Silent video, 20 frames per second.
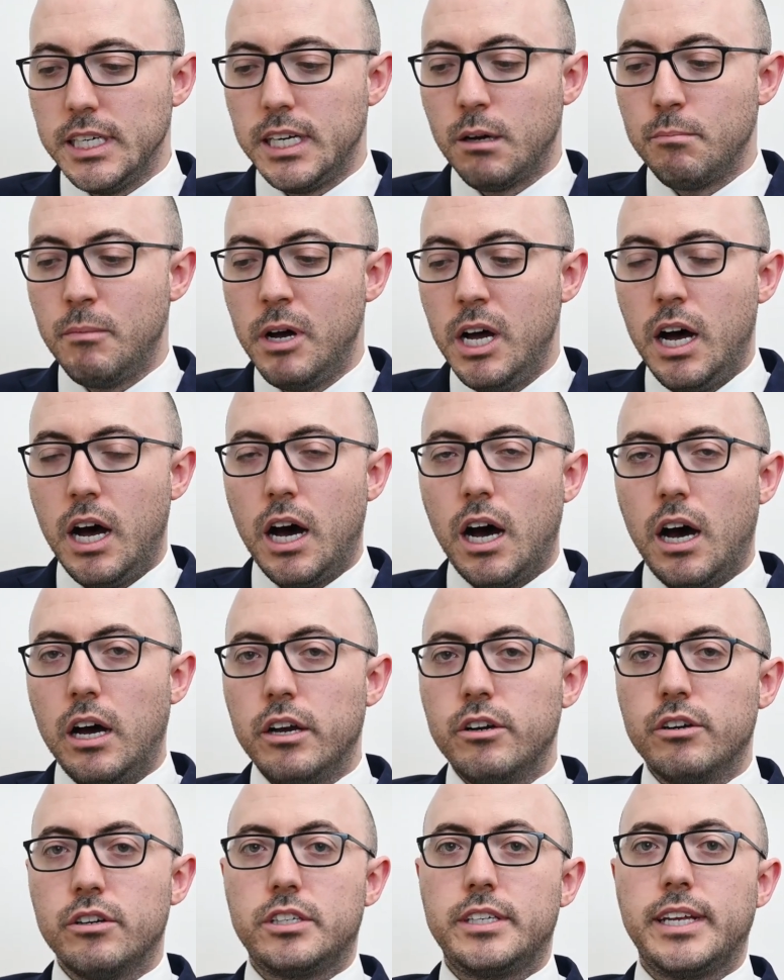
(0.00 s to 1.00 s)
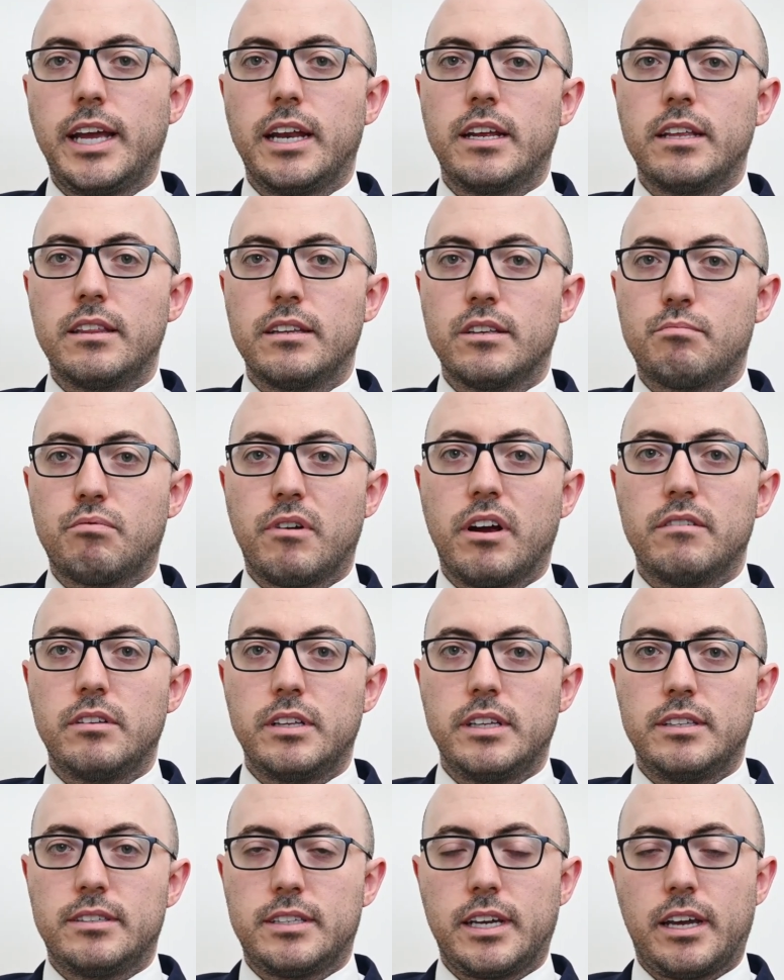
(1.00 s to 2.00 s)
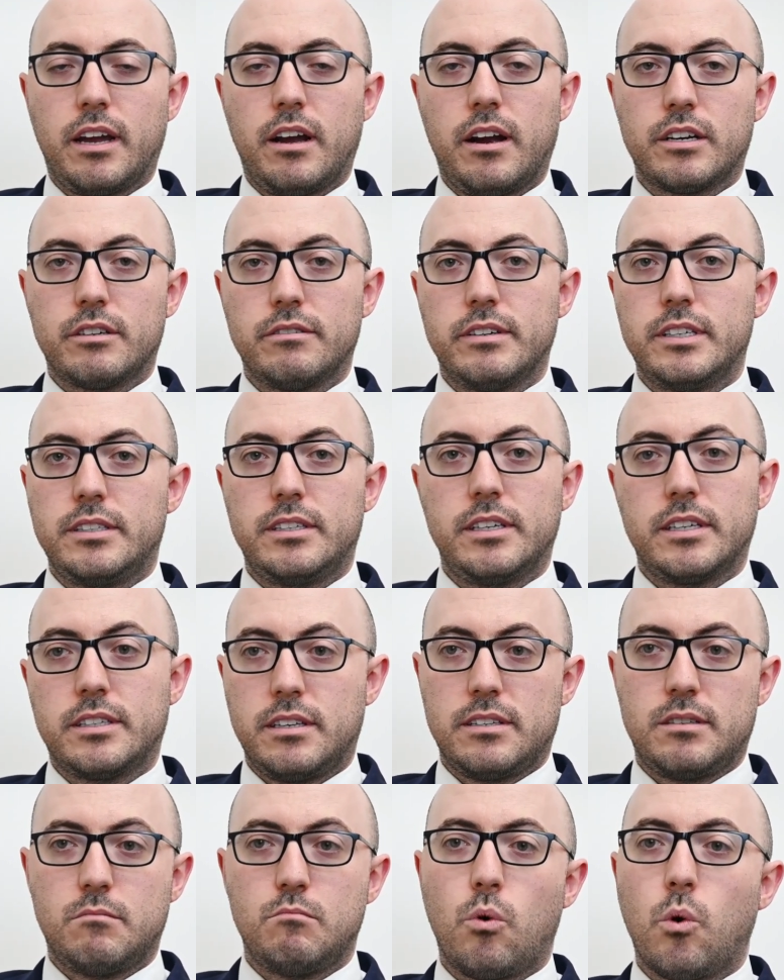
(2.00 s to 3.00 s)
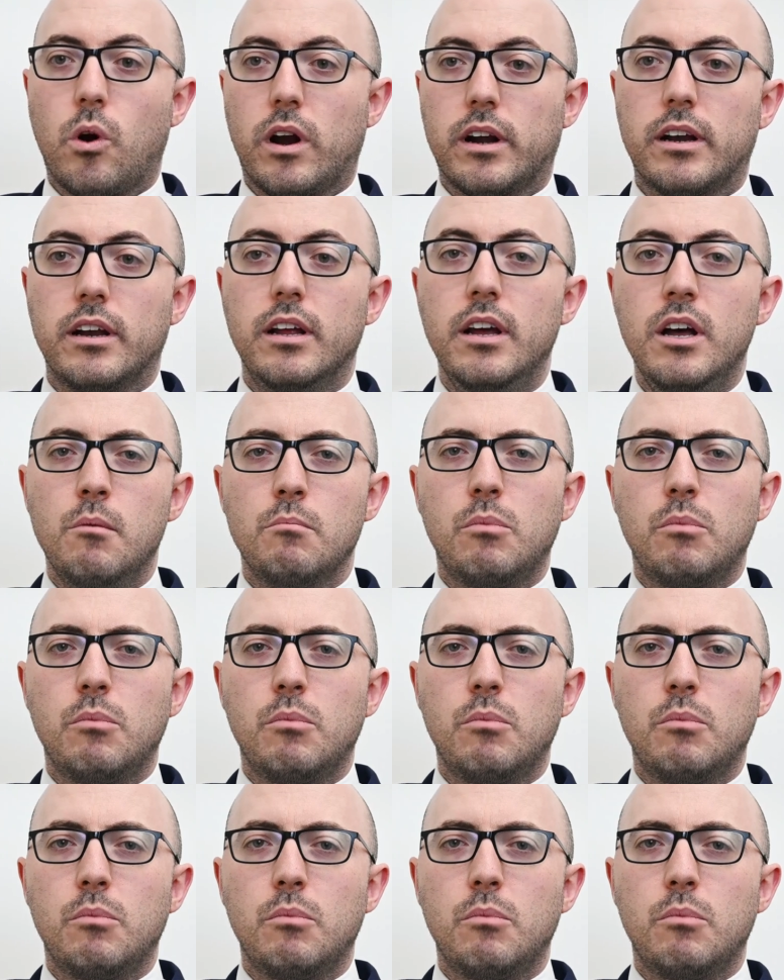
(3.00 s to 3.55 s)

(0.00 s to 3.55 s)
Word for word: Um, understanding this prevalence and characteristics is important,